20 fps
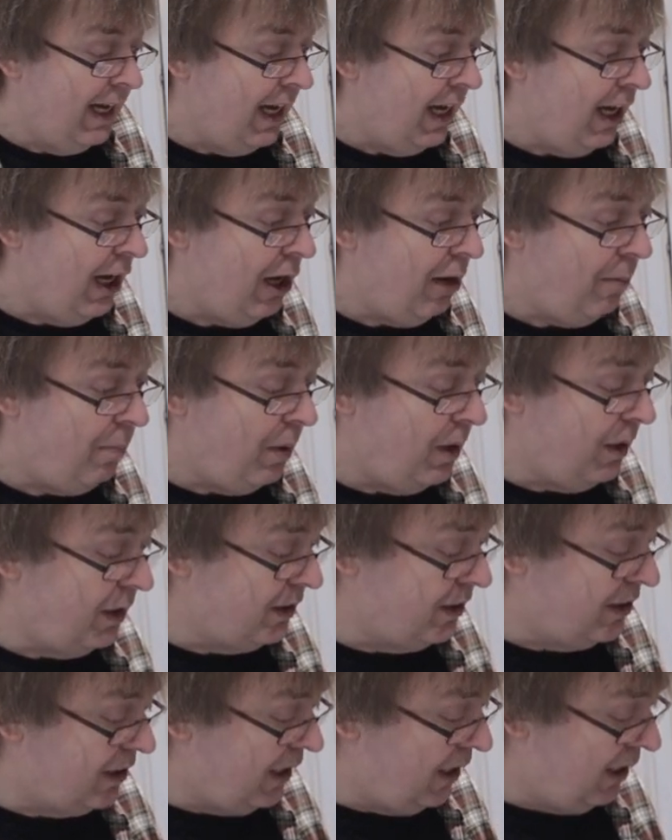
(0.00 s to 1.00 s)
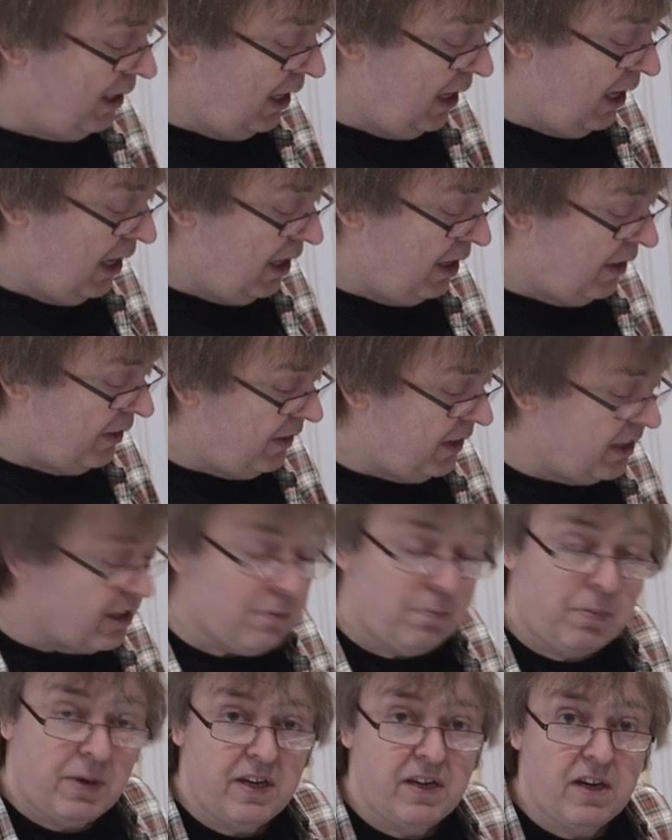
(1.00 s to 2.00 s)
There's
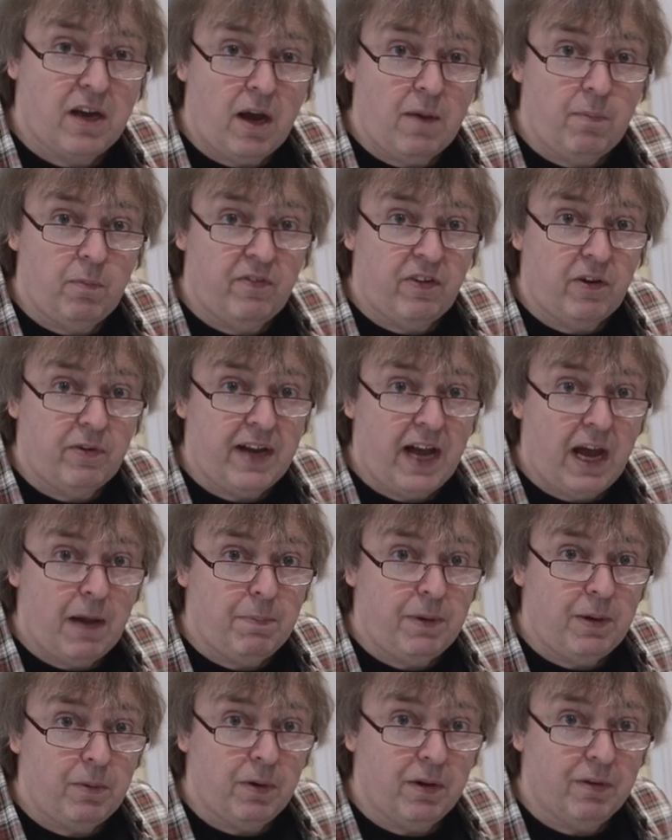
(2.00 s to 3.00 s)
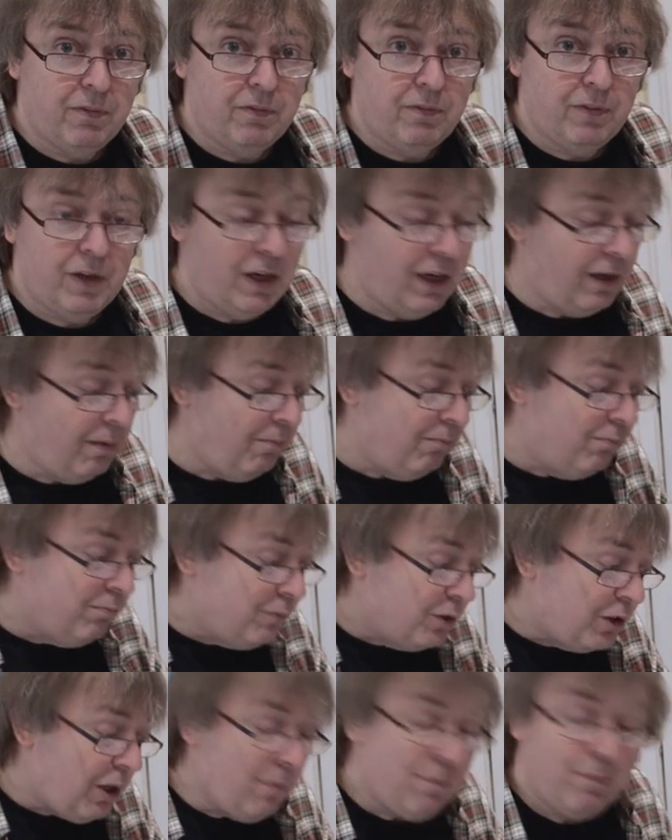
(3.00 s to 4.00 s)
a print I'm very happy with.
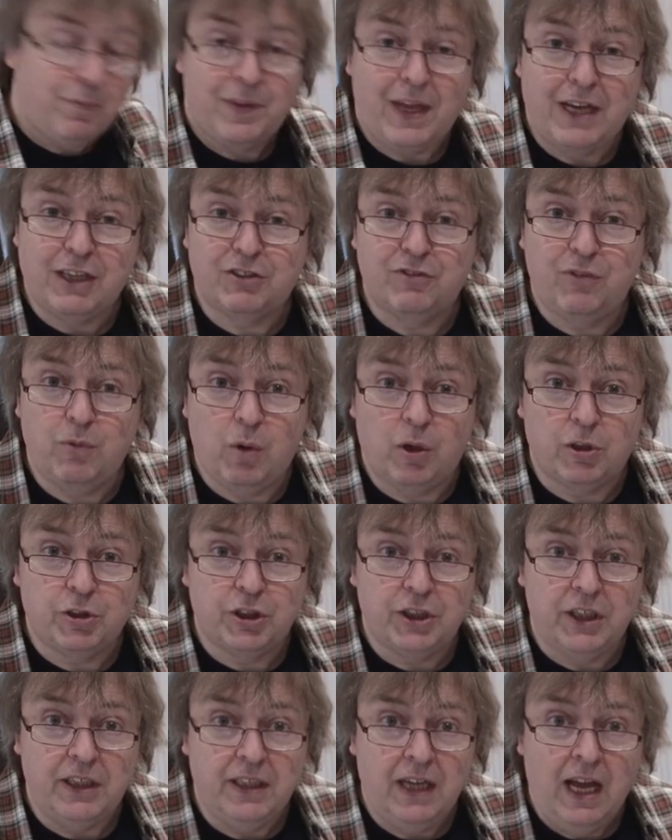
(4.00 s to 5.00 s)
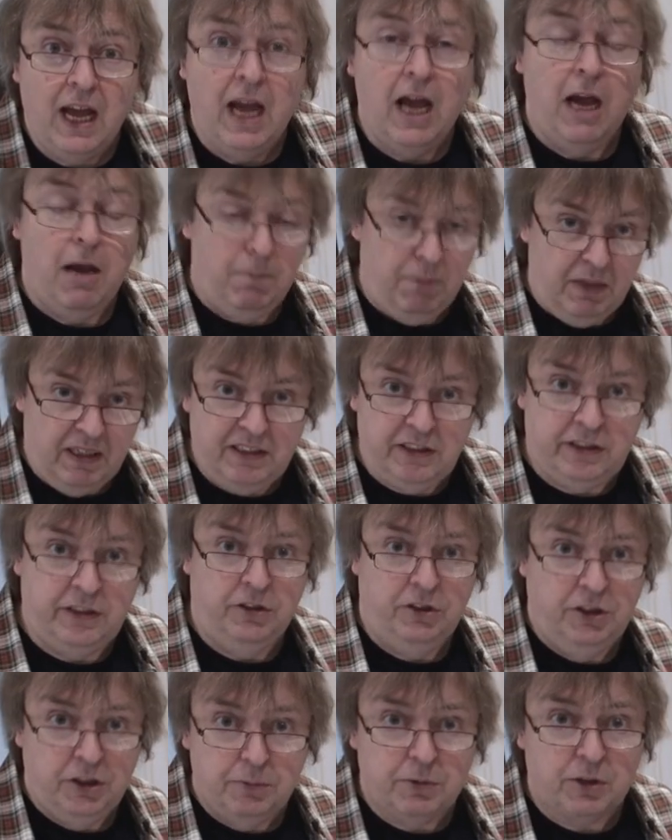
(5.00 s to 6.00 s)
So thanks for watching. Please
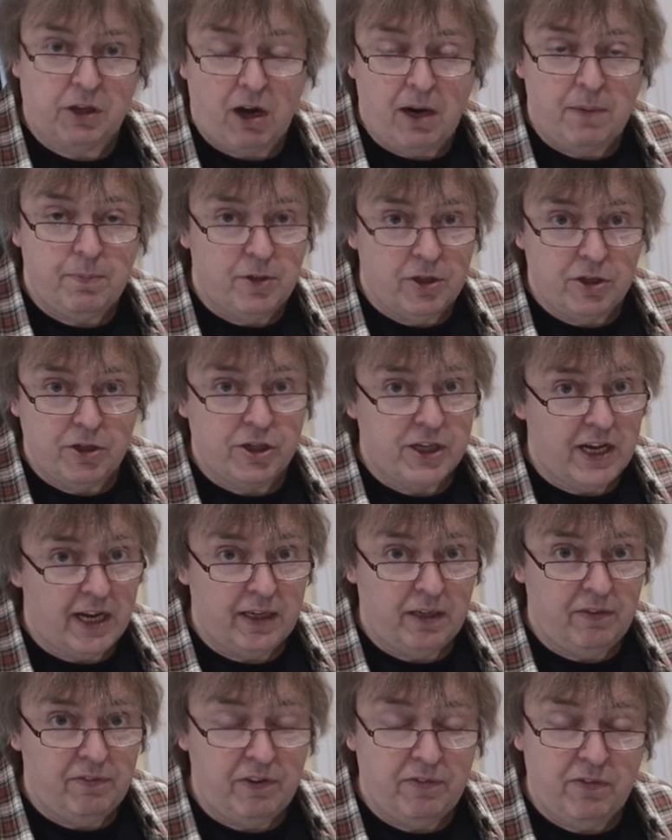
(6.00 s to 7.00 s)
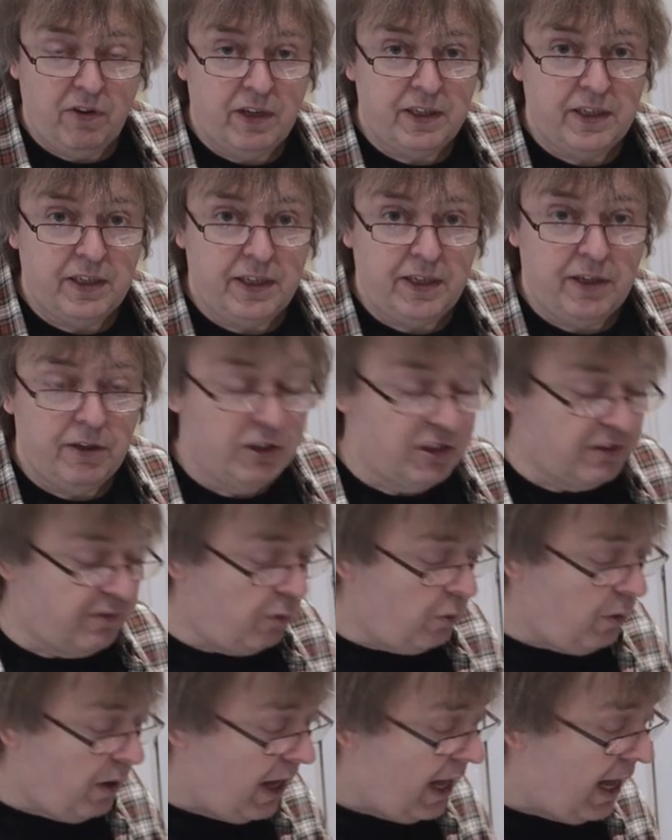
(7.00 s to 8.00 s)
do subscribe to the channel if you find it
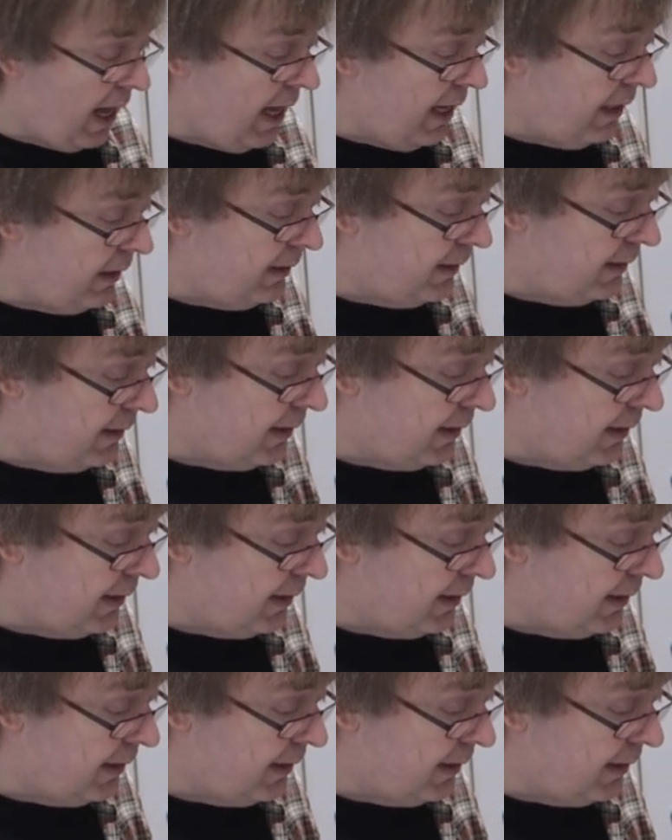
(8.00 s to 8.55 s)
useful, and